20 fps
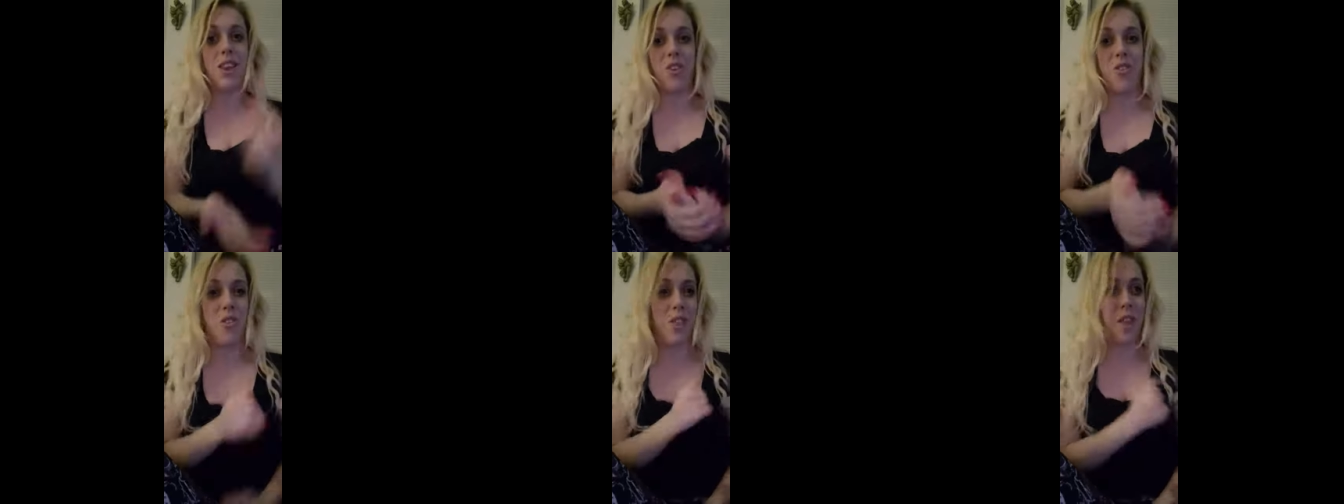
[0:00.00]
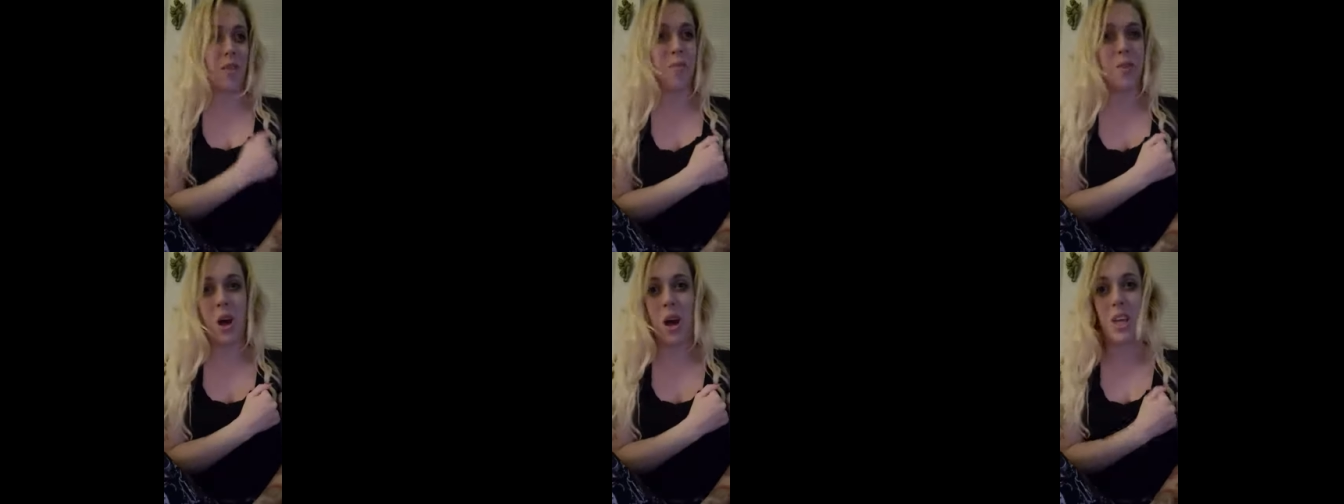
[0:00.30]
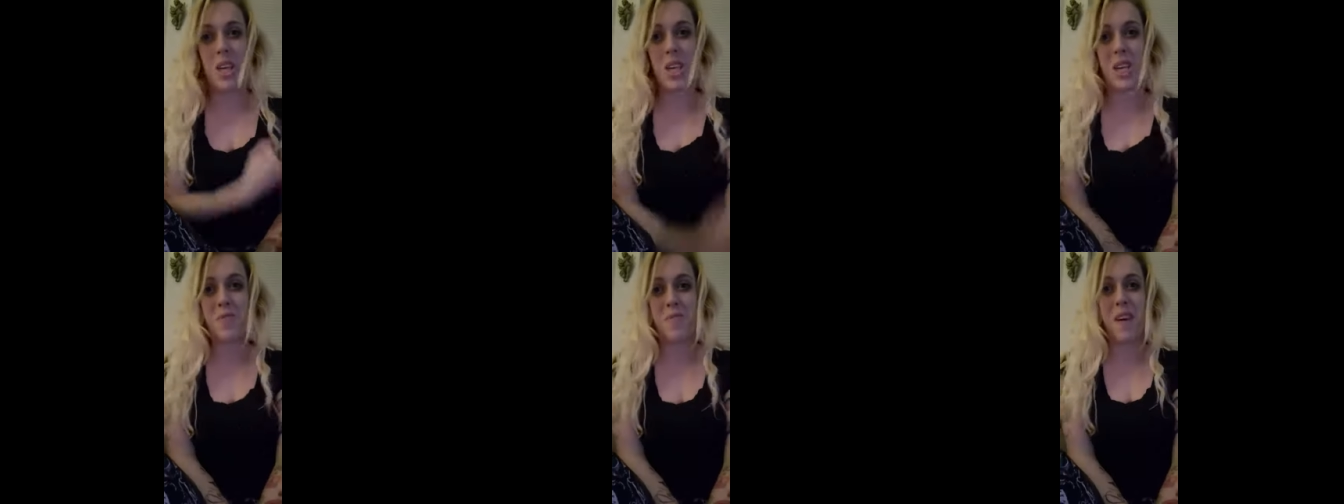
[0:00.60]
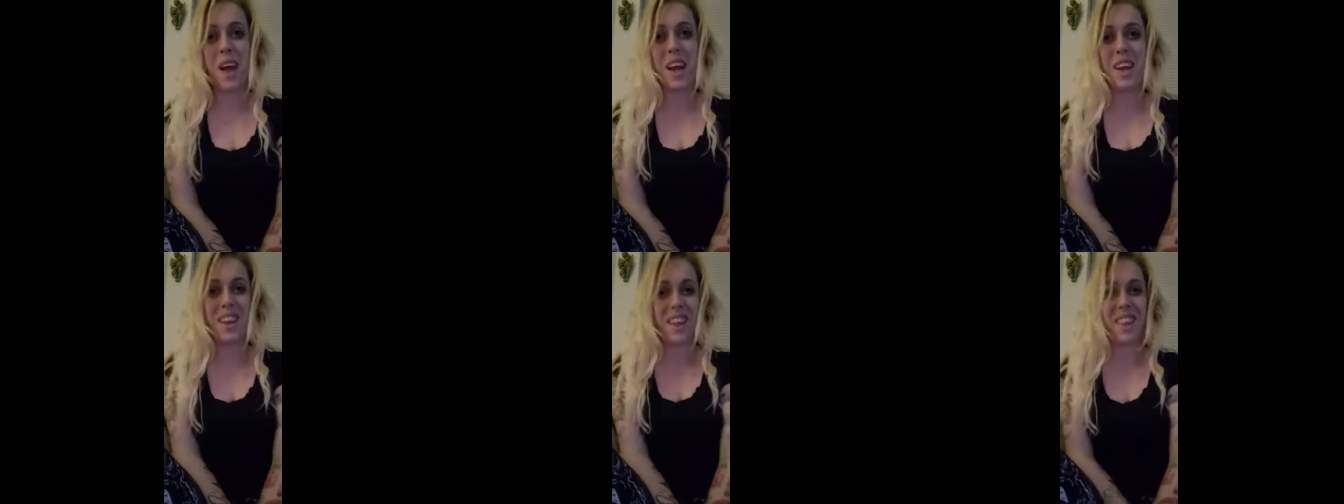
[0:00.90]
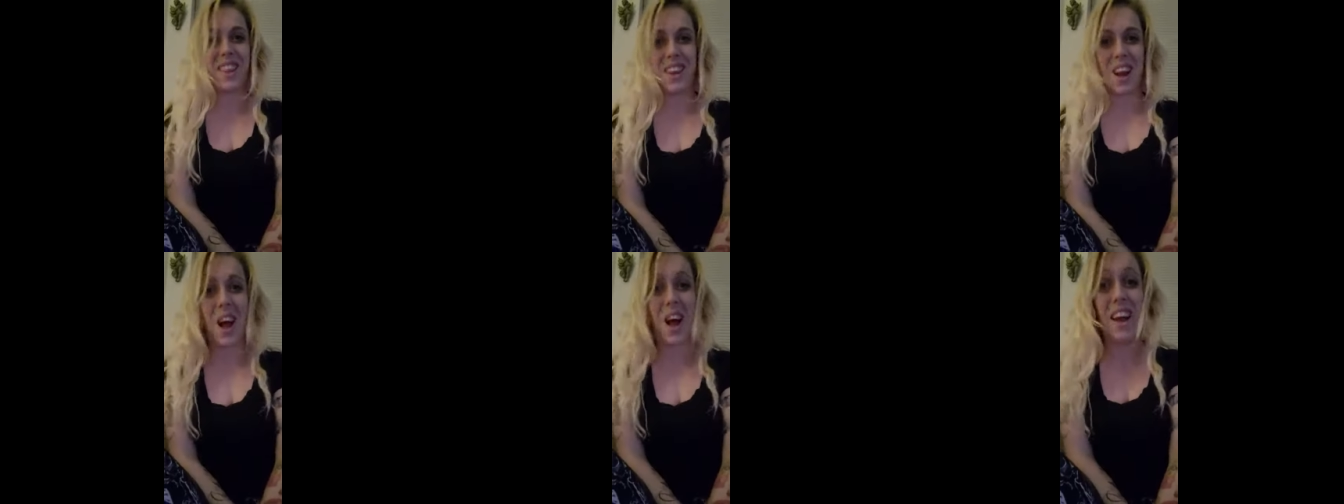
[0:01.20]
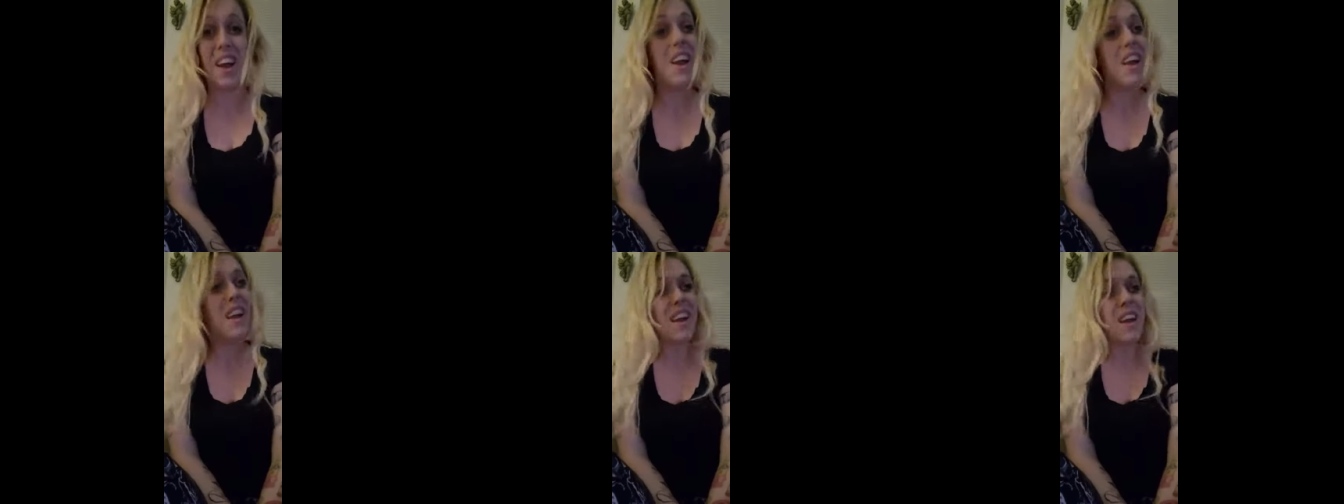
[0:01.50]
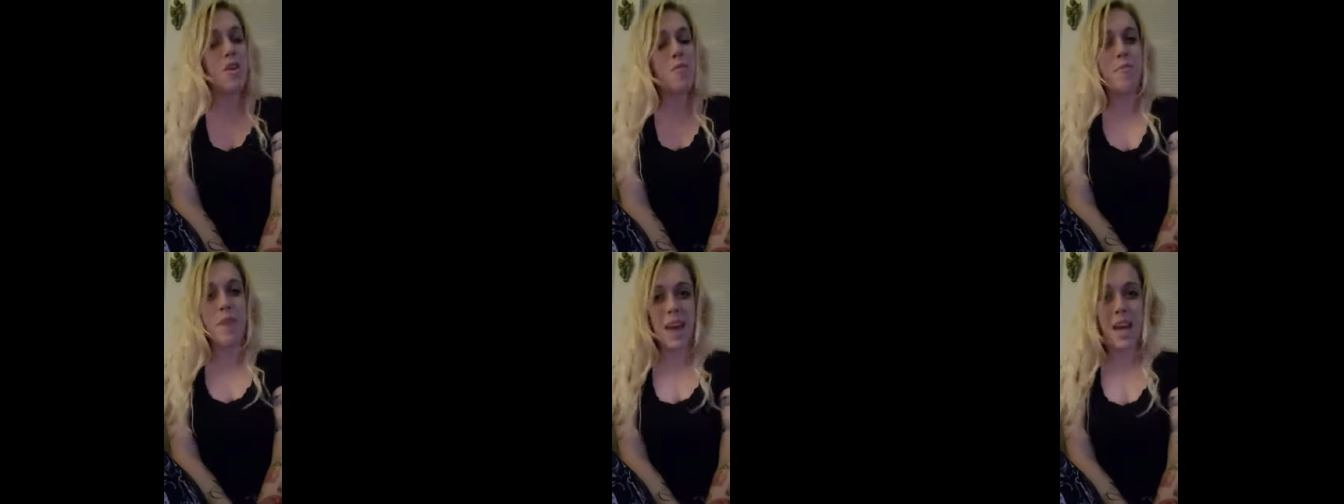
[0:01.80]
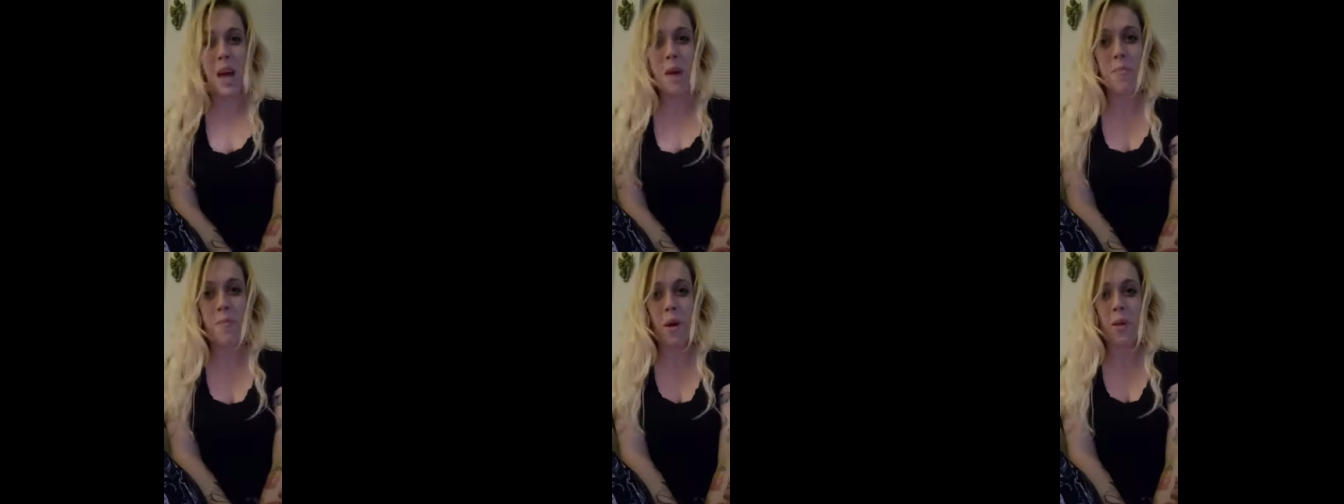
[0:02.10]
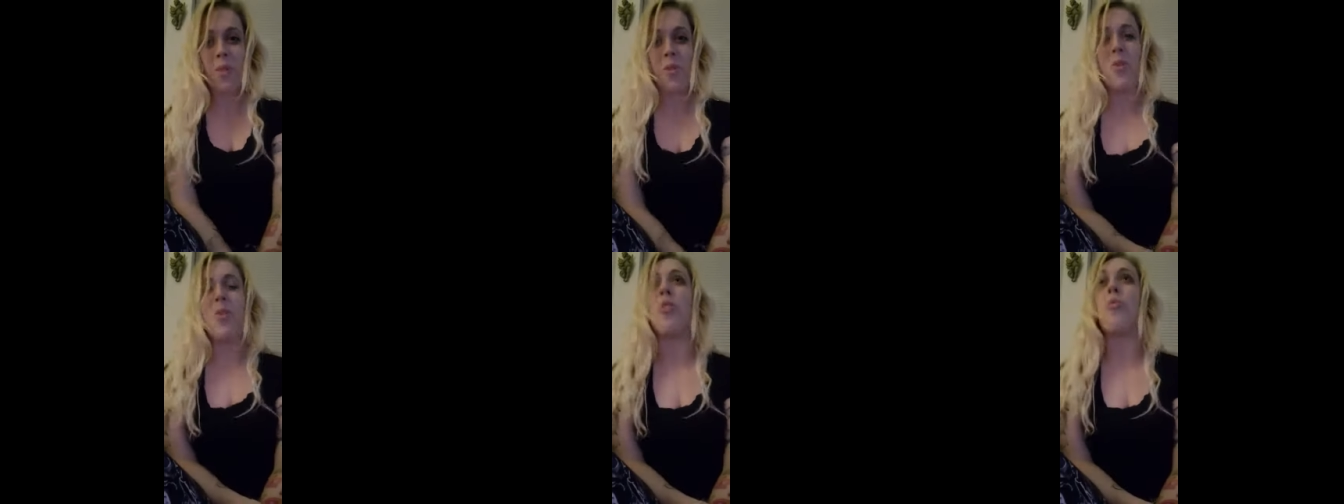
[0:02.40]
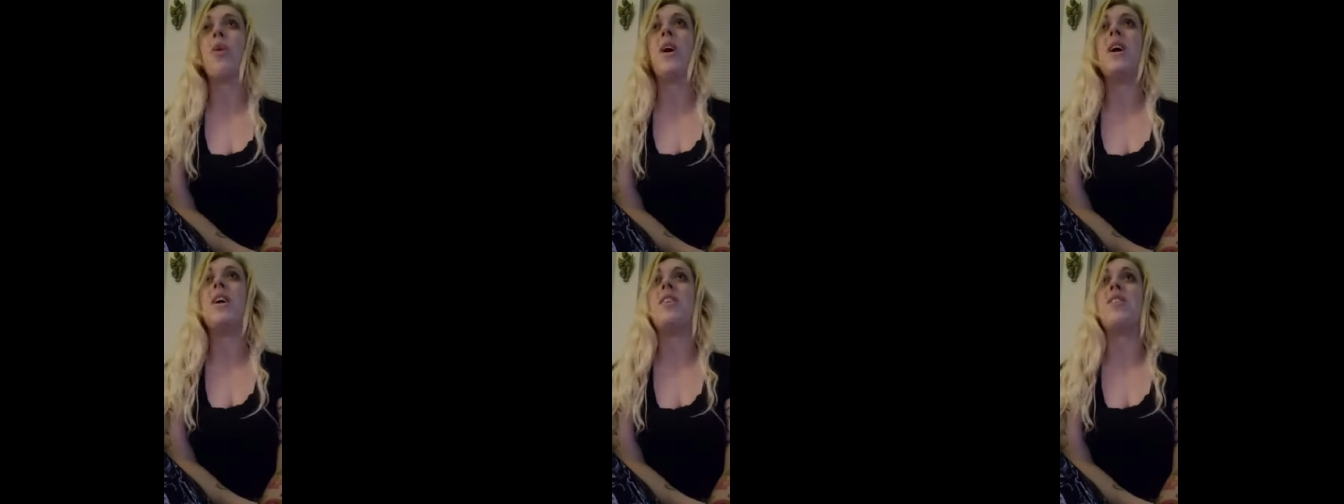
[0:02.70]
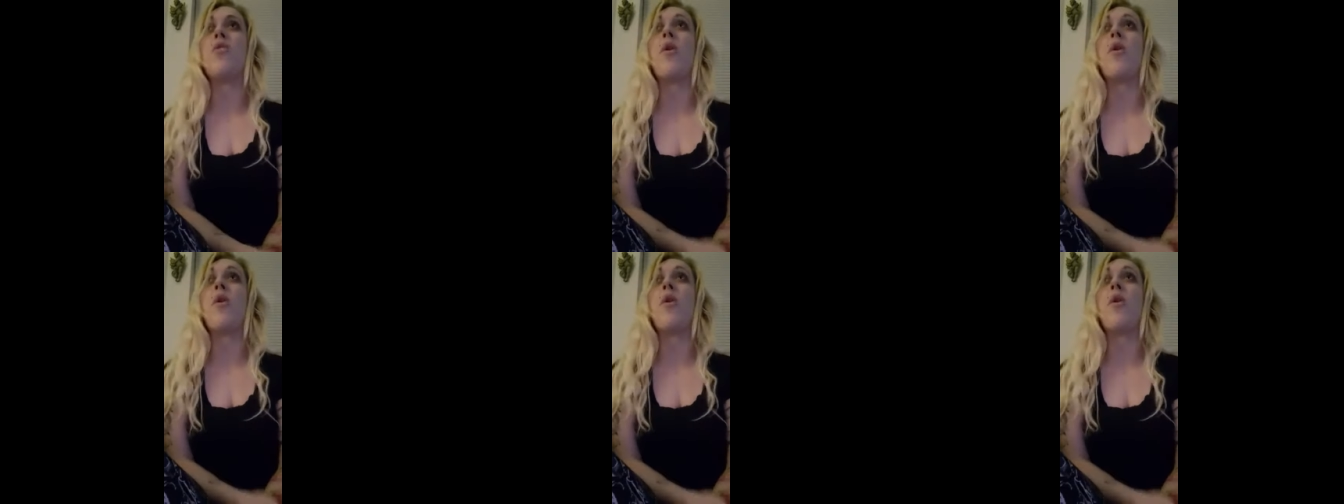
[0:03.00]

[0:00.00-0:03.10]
your subconscious mind does not pick up on those words.